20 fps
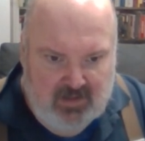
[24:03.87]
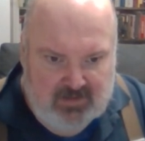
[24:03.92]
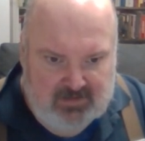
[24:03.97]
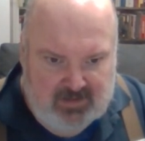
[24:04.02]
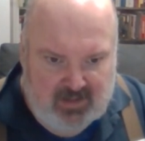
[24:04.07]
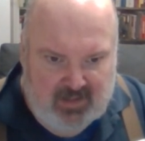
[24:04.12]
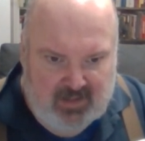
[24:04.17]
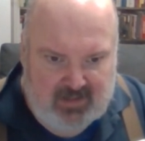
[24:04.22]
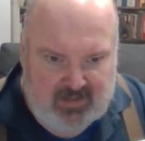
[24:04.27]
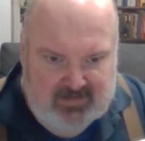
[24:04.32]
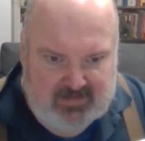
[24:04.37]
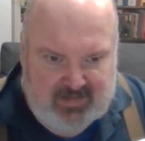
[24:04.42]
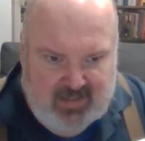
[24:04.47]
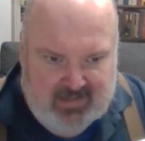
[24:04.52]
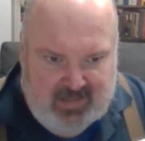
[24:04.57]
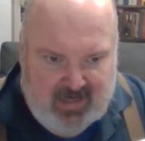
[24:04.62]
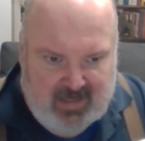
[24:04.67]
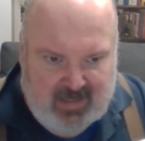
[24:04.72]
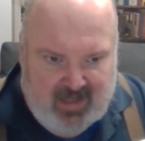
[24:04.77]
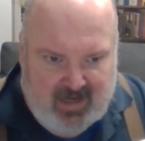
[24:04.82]
This is like
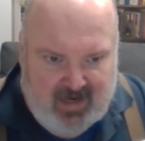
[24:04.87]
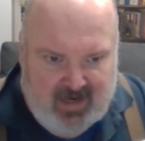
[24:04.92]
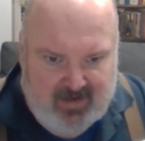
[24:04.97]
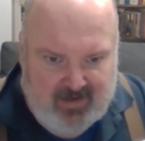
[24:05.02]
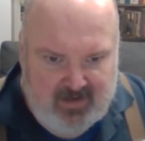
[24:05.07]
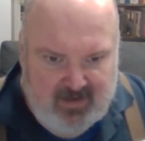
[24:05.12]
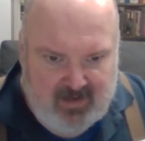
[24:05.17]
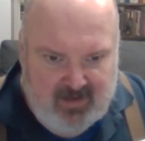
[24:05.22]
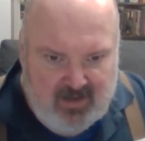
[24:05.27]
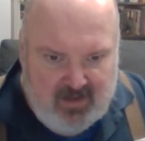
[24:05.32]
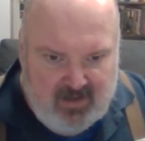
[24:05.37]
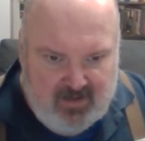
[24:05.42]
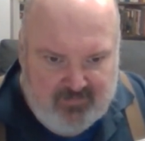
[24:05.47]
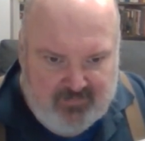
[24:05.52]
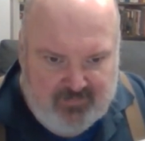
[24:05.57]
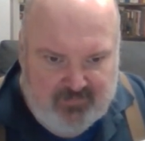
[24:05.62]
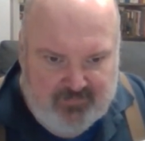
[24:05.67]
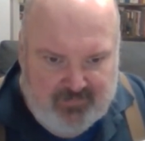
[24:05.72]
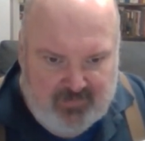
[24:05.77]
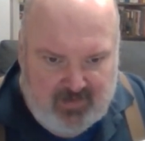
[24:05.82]
the line.
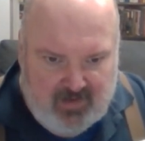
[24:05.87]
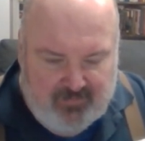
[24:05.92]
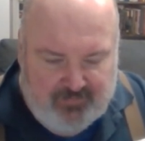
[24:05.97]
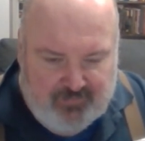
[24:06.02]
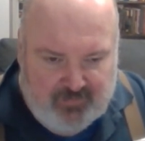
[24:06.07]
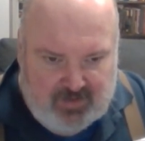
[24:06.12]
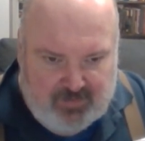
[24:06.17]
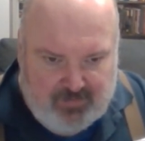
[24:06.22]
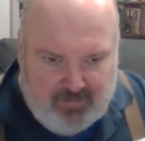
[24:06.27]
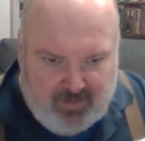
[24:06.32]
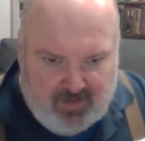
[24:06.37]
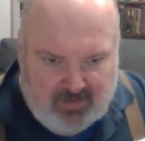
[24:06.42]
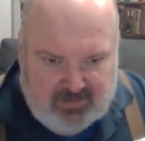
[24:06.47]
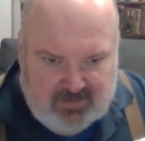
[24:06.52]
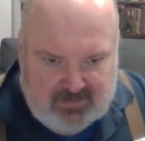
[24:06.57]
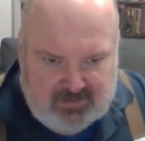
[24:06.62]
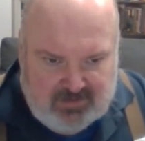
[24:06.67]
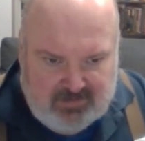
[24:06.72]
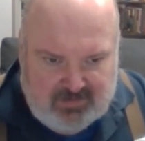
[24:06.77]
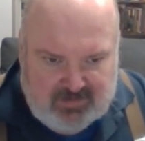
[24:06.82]
For the
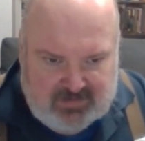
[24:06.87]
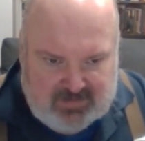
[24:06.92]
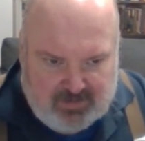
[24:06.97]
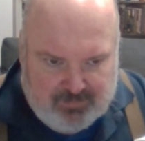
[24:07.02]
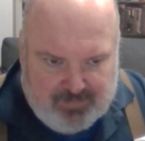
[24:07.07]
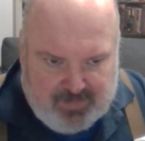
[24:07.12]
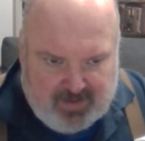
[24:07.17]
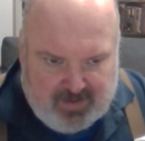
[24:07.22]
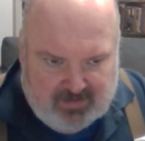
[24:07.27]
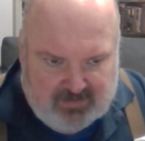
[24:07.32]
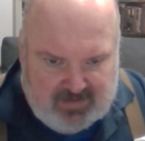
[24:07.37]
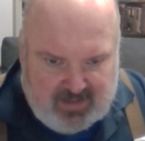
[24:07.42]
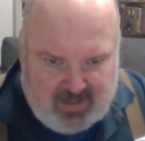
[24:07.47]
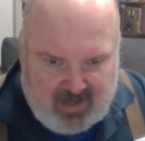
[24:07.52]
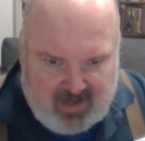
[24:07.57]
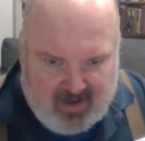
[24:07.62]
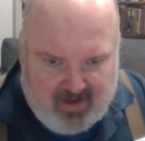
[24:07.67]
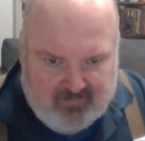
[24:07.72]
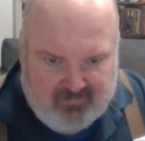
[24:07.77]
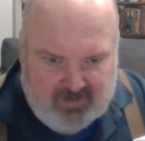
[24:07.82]
multitude is compelled to
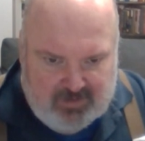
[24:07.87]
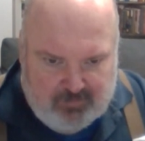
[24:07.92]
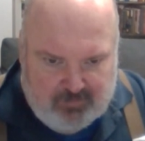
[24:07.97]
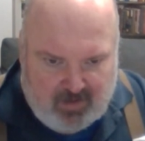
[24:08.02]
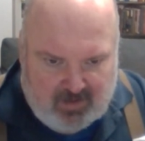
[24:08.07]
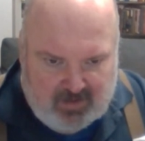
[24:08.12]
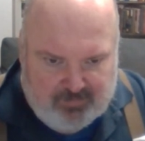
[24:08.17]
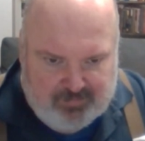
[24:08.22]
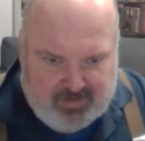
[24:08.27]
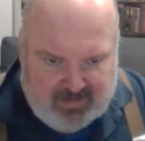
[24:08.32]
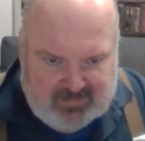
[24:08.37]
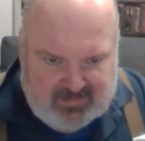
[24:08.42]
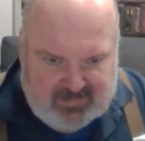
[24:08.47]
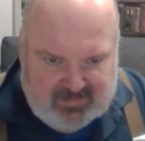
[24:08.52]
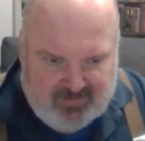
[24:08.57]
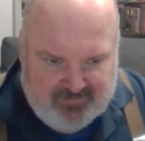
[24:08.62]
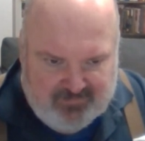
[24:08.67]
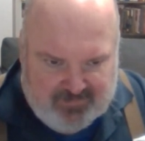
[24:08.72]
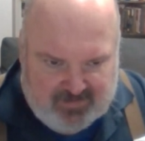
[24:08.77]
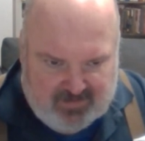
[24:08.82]
have a dwelling places
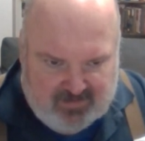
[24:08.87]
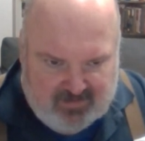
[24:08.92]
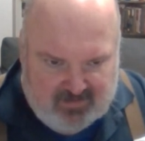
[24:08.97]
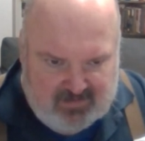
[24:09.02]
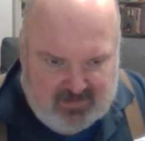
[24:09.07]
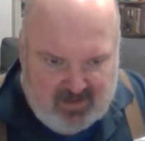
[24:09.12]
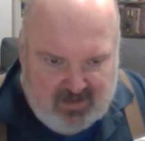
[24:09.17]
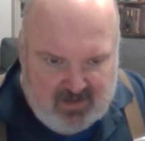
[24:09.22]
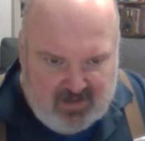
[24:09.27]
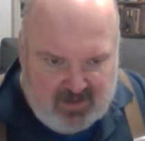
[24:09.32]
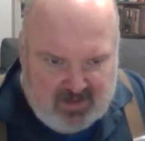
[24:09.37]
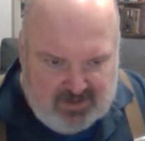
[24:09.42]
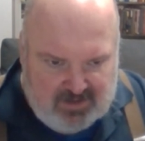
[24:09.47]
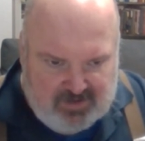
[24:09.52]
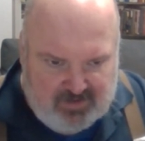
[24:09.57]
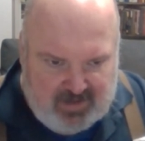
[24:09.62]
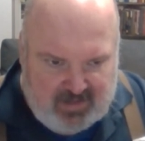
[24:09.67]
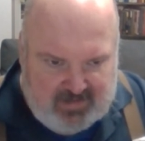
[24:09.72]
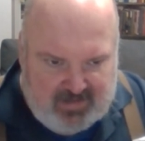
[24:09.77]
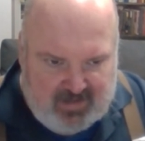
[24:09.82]
in the fields, so
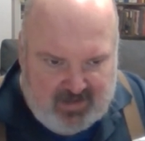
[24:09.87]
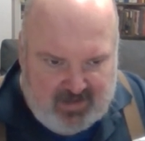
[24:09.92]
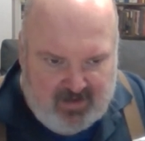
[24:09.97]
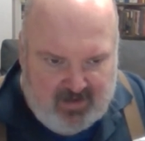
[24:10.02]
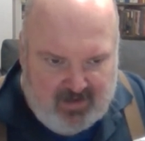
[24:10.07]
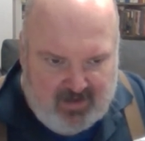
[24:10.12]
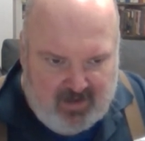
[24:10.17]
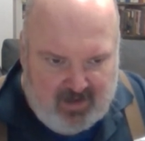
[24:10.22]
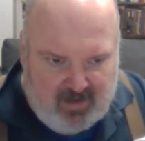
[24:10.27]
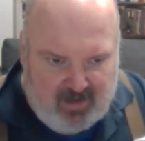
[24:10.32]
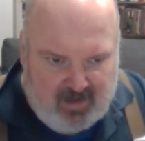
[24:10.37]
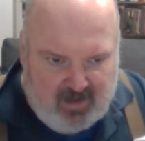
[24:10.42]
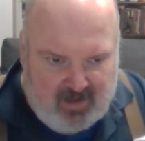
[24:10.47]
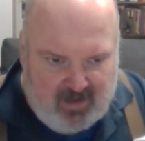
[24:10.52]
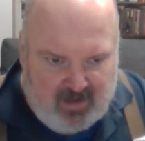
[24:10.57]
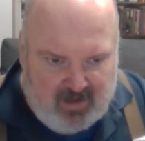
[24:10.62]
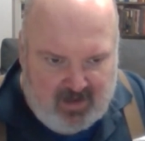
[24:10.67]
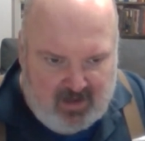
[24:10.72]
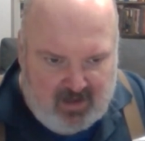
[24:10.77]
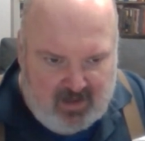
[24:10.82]
that
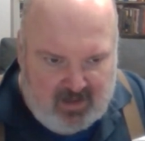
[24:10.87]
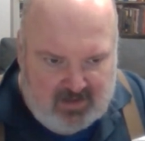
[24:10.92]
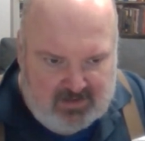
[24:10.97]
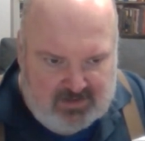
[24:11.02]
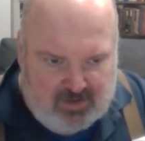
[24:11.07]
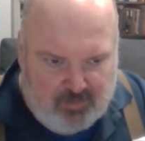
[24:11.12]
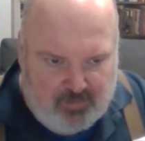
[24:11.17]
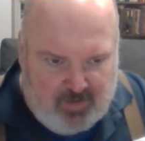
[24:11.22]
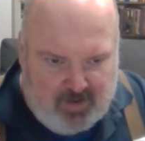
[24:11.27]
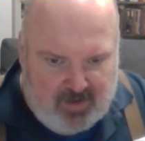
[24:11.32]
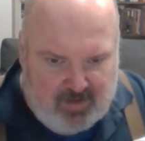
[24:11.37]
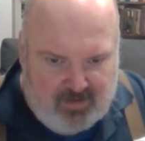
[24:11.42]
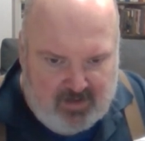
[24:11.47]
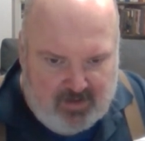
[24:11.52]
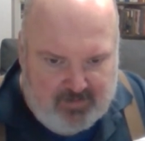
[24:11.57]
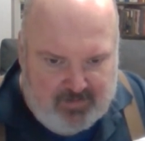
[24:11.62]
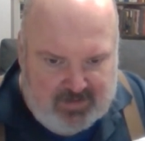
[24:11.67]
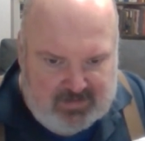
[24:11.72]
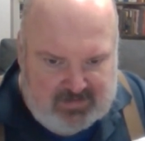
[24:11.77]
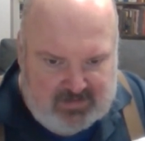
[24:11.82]
so where
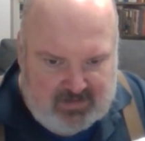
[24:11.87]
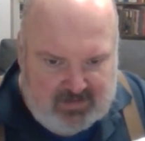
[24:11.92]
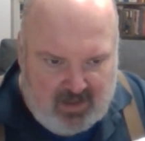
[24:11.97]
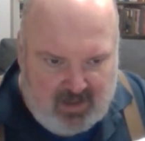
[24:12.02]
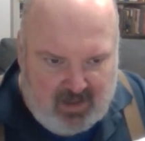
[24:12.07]
there is